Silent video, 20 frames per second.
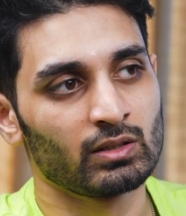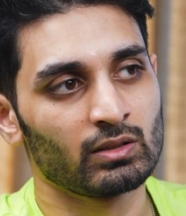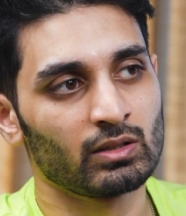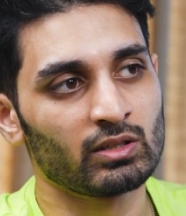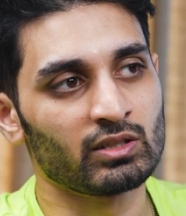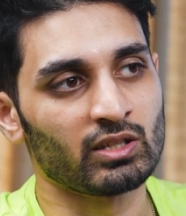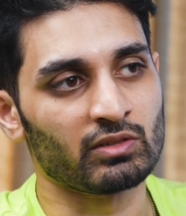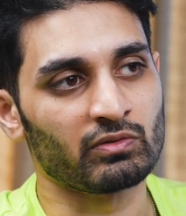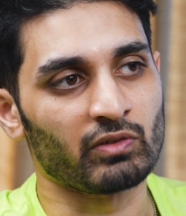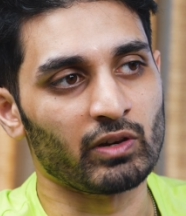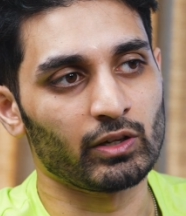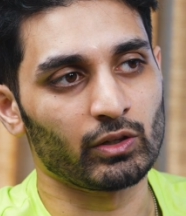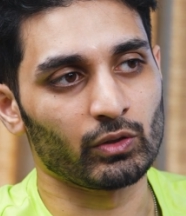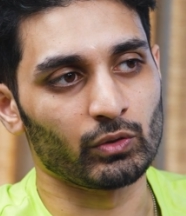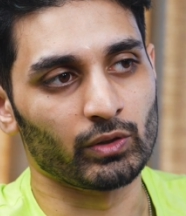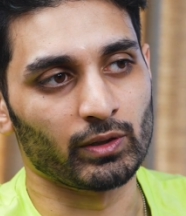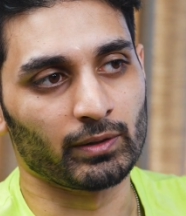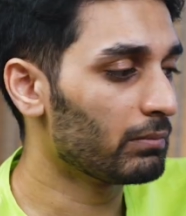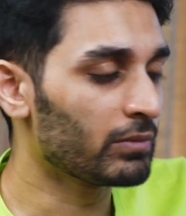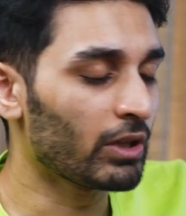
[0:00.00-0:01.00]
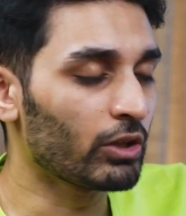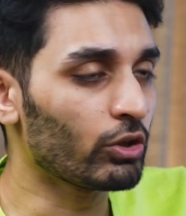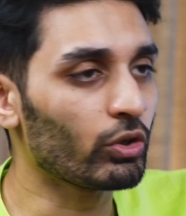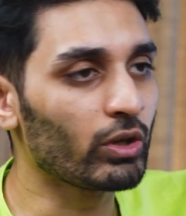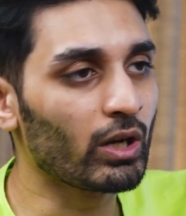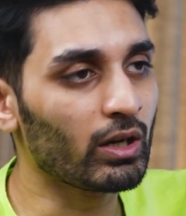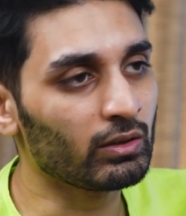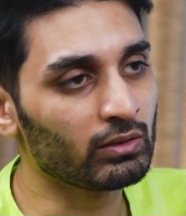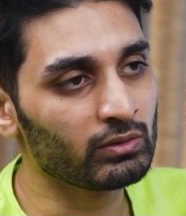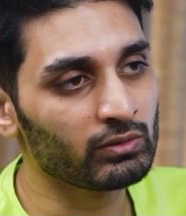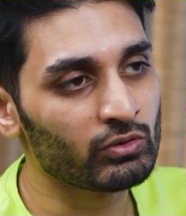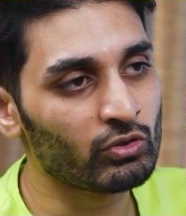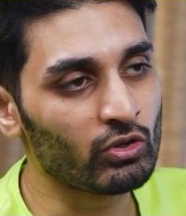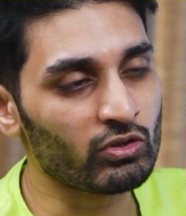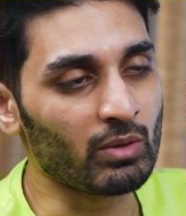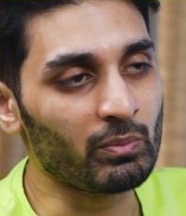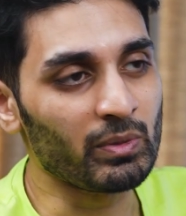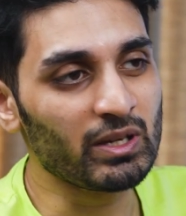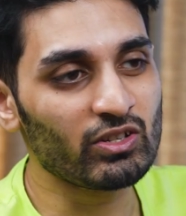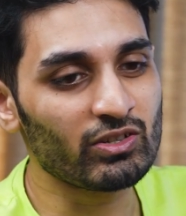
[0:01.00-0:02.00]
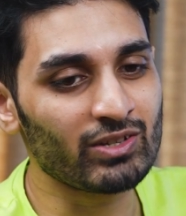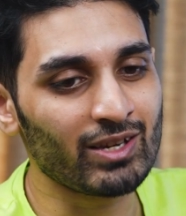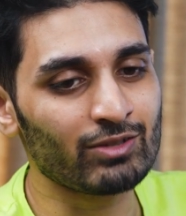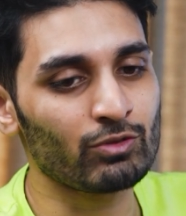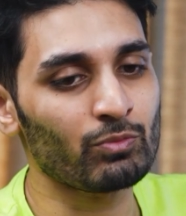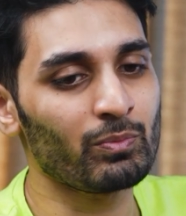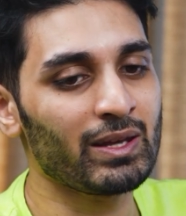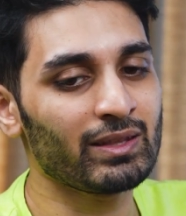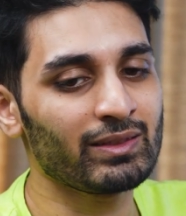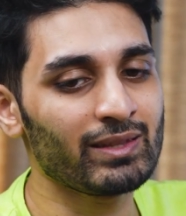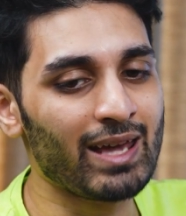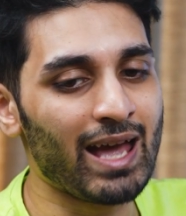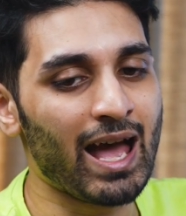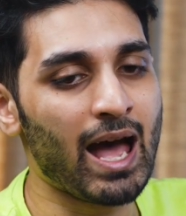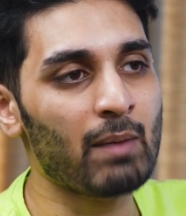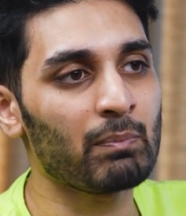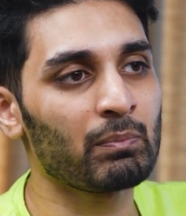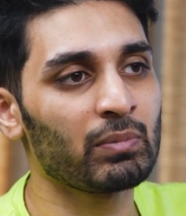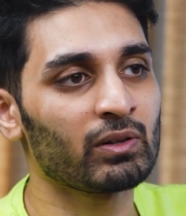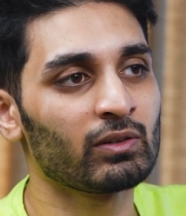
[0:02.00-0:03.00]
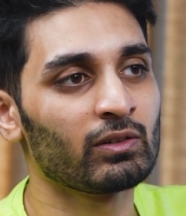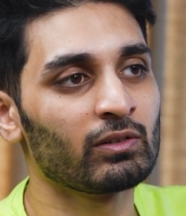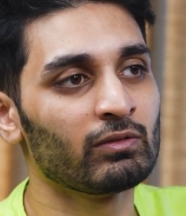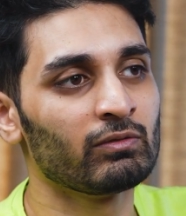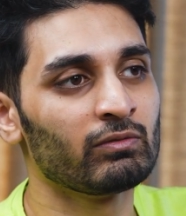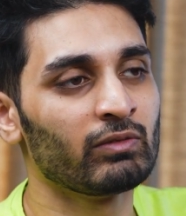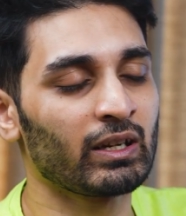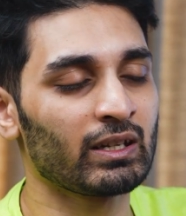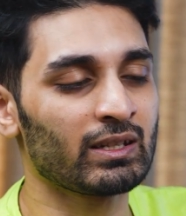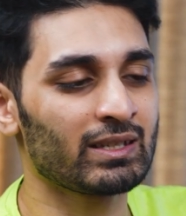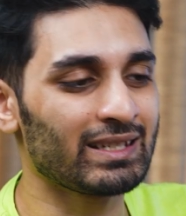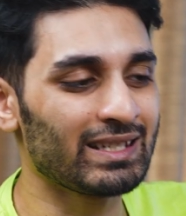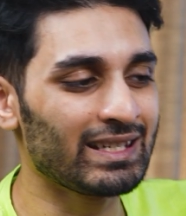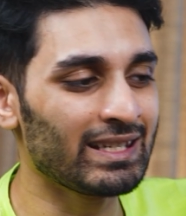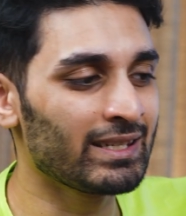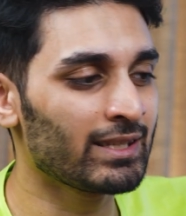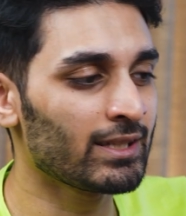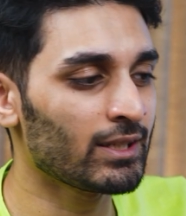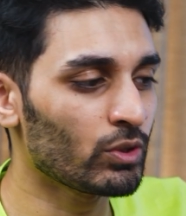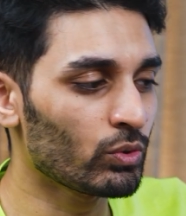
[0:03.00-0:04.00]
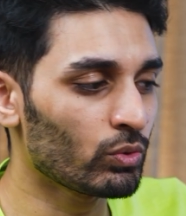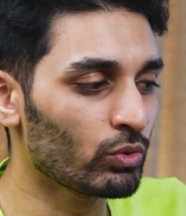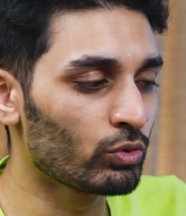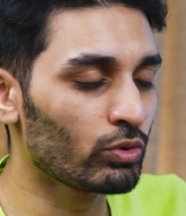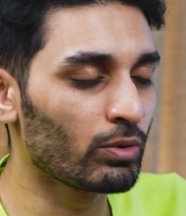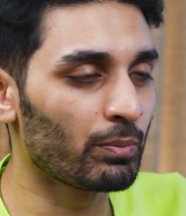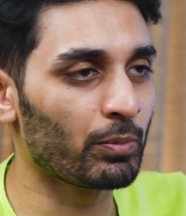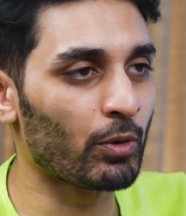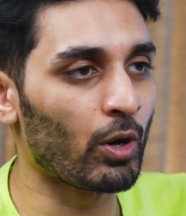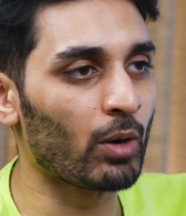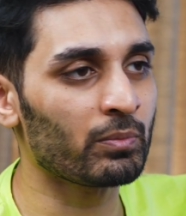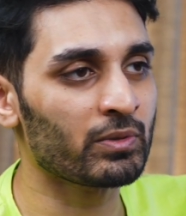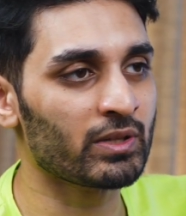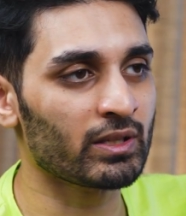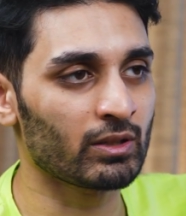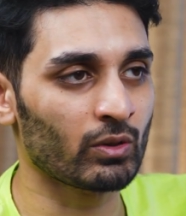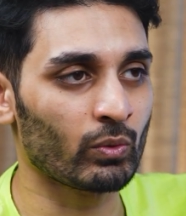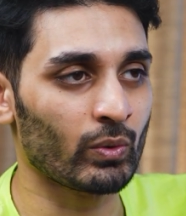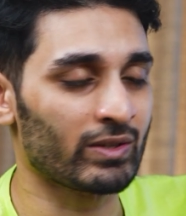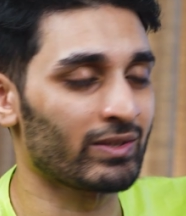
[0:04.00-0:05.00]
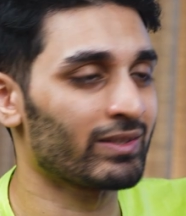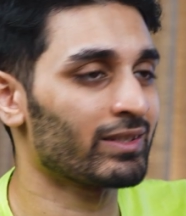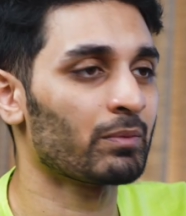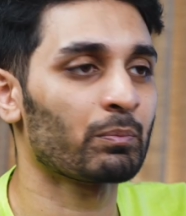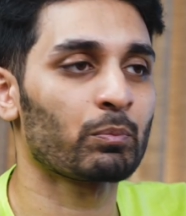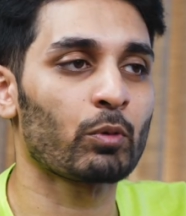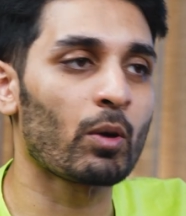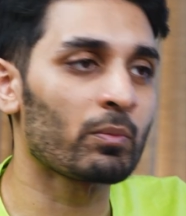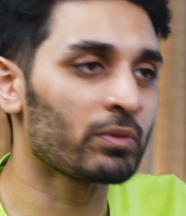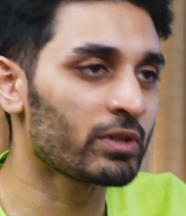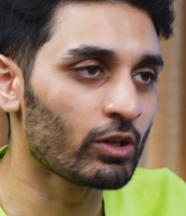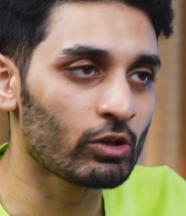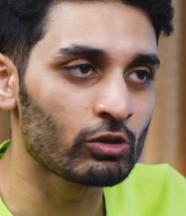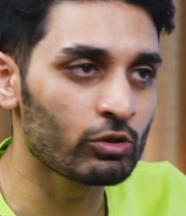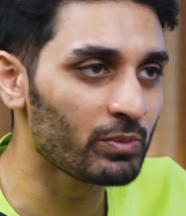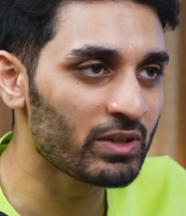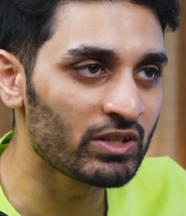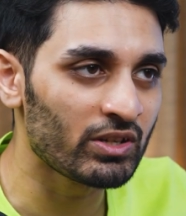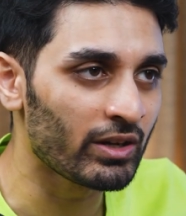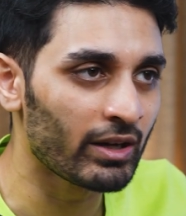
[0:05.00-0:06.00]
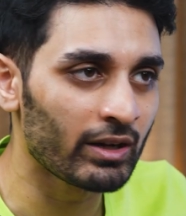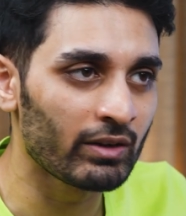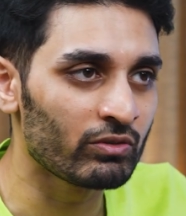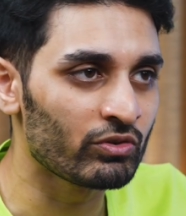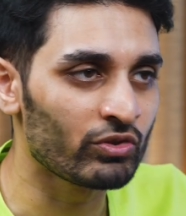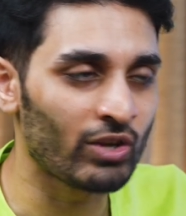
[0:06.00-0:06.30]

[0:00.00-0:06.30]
This is fine tuning. Then you're done. So somebody just has to make the app where it's easy to do the prompts and the questions. The prompts can also be generated with